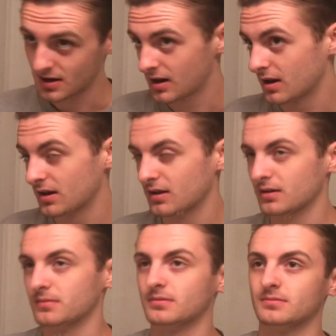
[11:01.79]

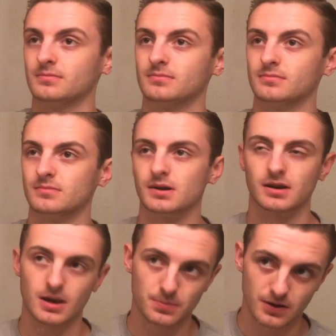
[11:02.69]

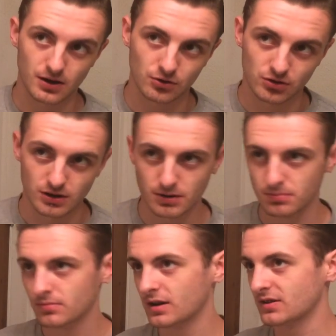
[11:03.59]
It kept a nice
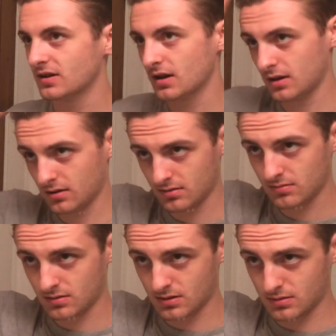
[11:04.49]
shape, nice height.
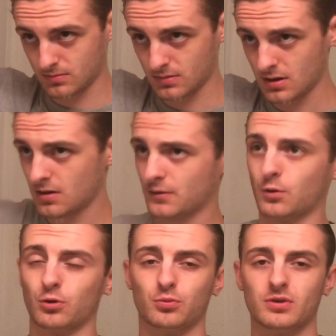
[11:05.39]
Of
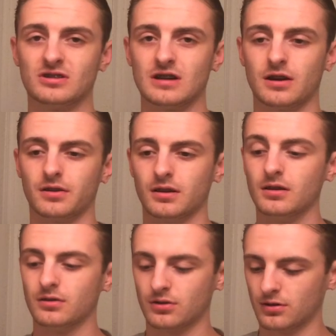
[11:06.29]
course, restyling
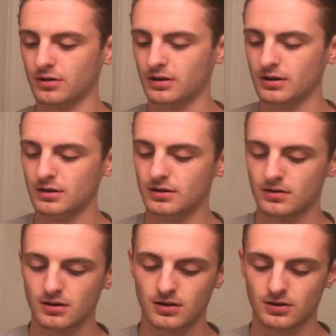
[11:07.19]
it, you're going to need
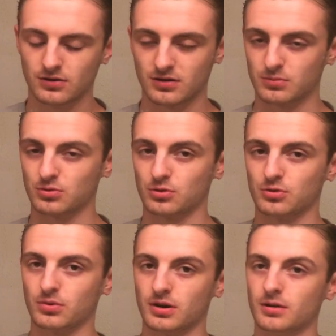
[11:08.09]
some source
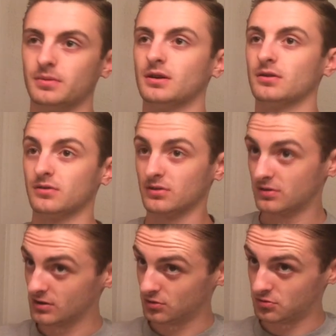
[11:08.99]
of water because this
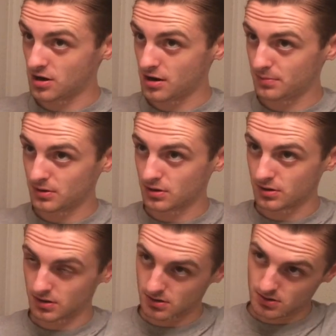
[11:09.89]
does dry up and
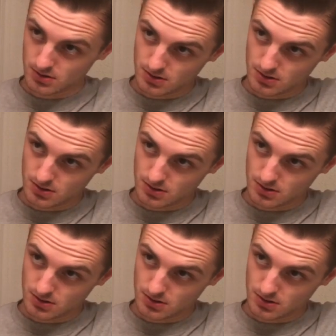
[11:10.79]
harden.